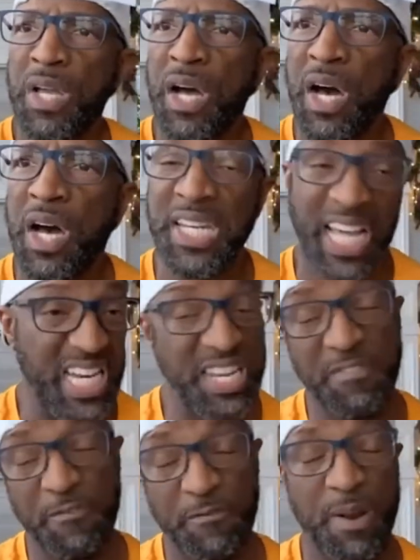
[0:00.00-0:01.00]
not
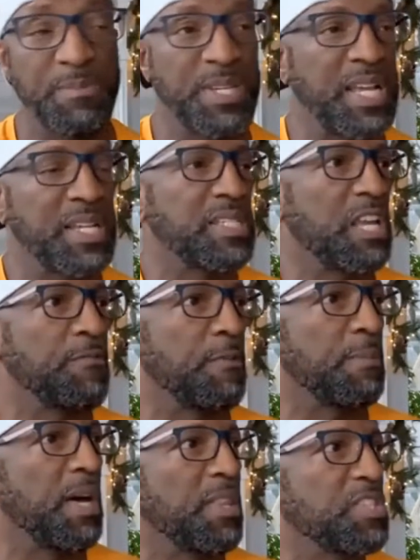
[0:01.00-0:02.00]
even from Jackson State,
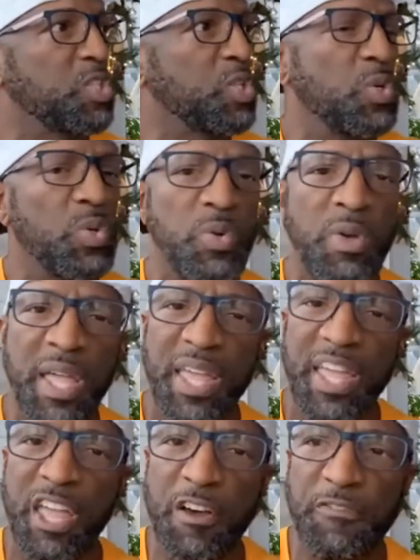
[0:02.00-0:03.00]
from other school,
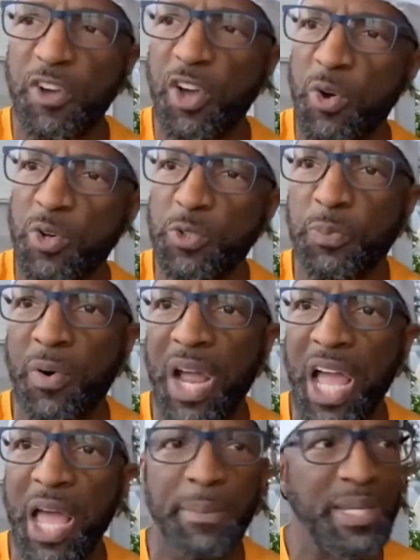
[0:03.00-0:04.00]
F Coach
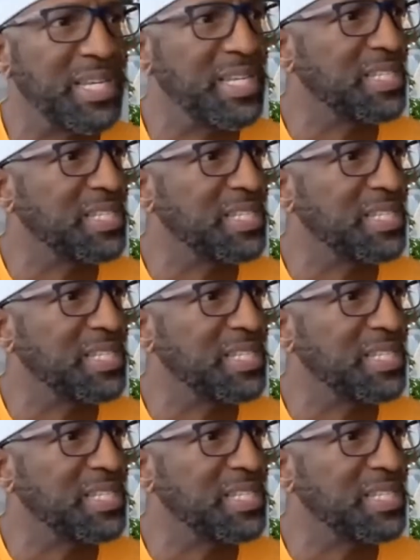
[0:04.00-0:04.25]
Prime and